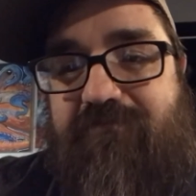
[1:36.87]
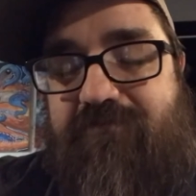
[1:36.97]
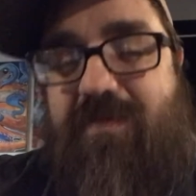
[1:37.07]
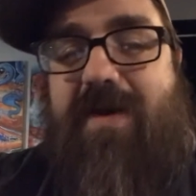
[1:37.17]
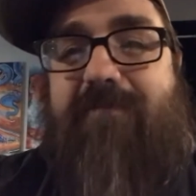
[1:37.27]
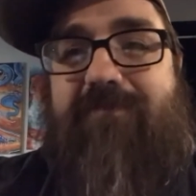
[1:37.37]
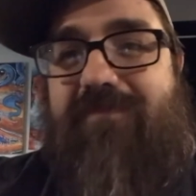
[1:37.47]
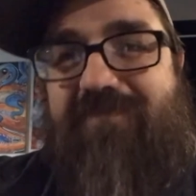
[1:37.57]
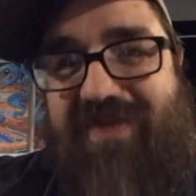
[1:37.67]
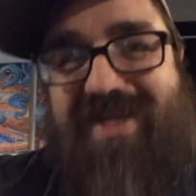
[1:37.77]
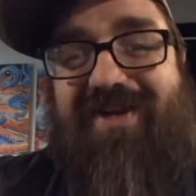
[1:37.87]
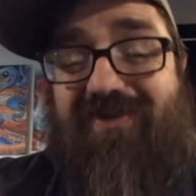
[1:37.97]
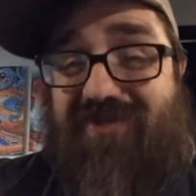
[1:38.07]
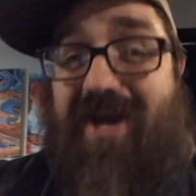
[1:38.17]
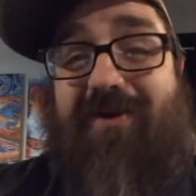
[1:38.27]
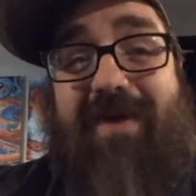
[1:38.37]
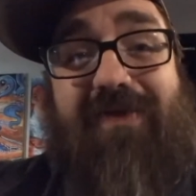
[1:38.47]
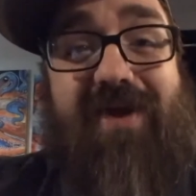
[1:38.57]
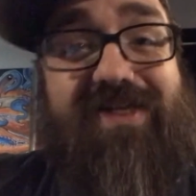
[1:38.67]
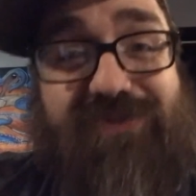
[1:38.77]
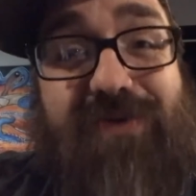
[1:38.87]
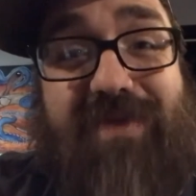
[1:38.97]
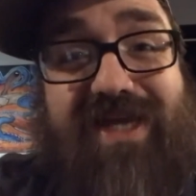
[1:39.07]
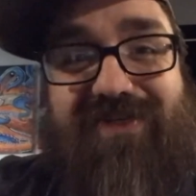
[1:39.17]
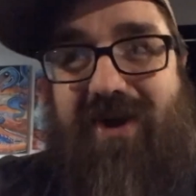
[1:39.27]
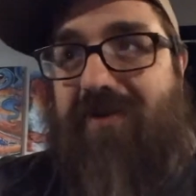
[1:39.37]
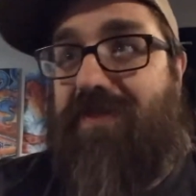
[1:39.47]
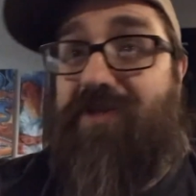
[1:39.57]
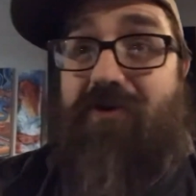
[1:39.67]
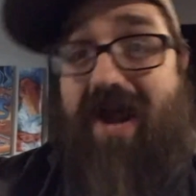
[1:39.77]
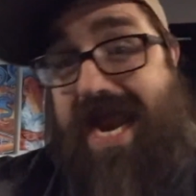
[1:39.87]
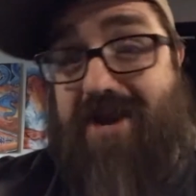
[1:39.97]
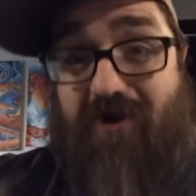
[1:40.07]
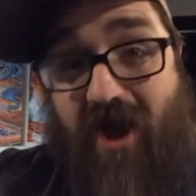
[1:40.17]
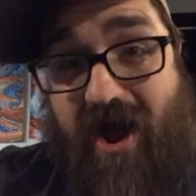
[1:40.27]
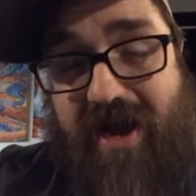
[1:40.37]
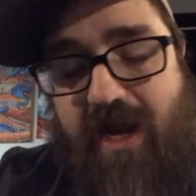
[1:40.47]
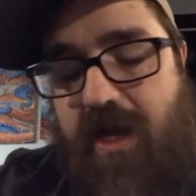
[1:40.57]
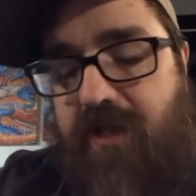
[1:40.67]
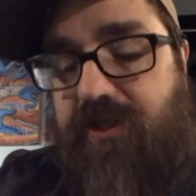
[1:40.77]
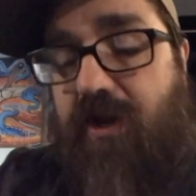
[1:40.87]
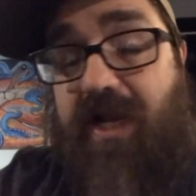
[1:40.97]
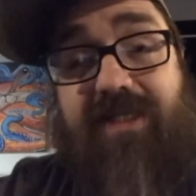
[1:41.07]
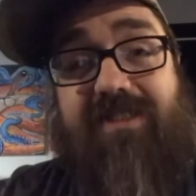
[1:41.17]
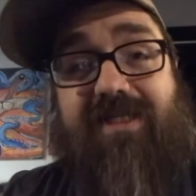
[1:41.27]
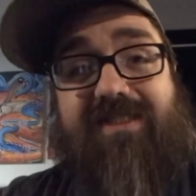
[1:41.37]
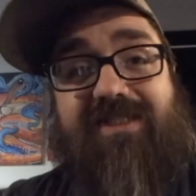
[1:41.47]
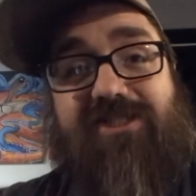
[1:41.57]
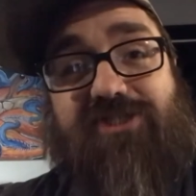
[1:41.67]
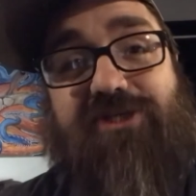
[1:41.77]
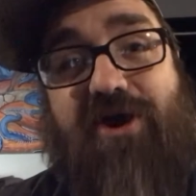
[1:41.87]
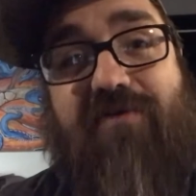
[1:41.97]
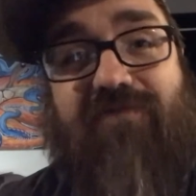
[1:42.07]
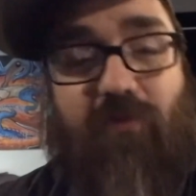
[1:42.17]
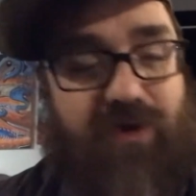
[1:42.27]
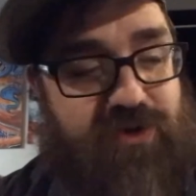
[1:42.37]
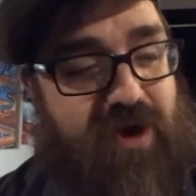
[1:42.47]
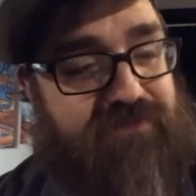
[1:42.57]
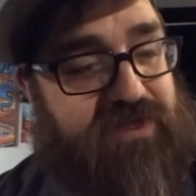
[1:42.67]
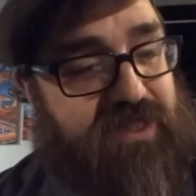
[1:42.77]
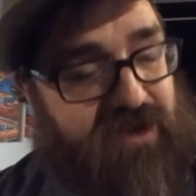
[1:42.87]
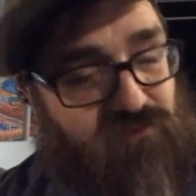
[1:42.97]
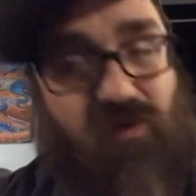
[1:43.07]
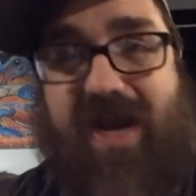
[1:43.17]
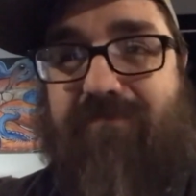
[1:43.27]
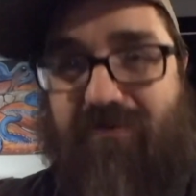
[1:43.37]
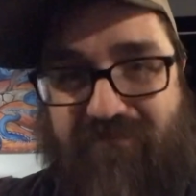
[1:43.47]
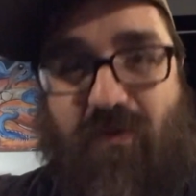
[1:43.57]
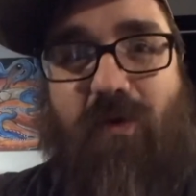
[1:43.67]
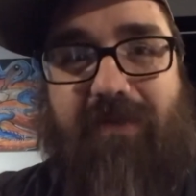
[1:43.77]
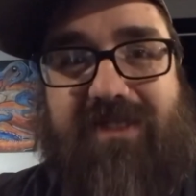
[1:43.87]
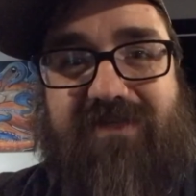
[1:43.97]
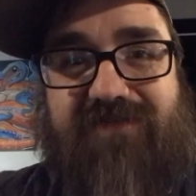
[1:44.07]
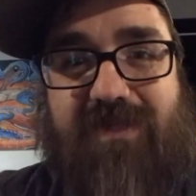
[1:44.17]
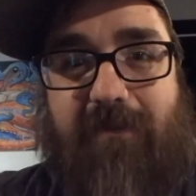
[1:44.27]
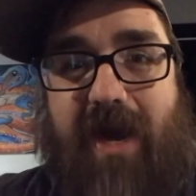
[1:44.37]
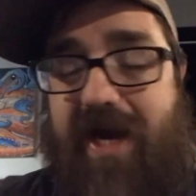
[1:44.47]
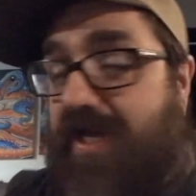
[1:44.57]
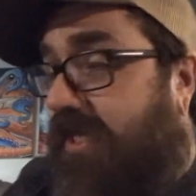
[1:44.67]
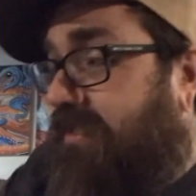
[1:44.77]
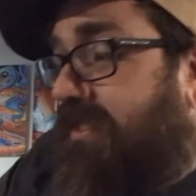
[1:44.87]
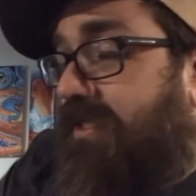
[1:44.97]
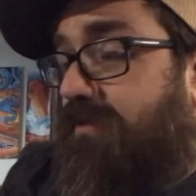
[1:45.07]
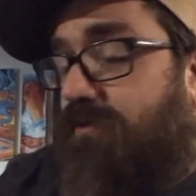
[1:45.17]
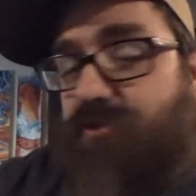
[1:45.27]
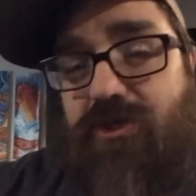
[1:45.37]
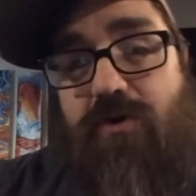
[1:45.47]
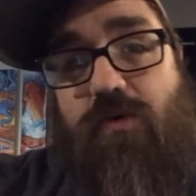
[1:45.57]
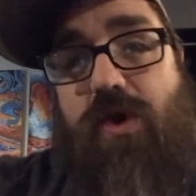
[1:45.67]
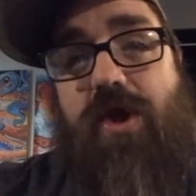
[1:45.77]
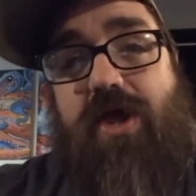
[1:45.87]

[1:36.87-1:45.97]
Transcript: you know, it's not going to make their head too big, so they're not going to think they're an eight or nine. So, and this doesn't just go for when you have to like rate performance of somebody. It also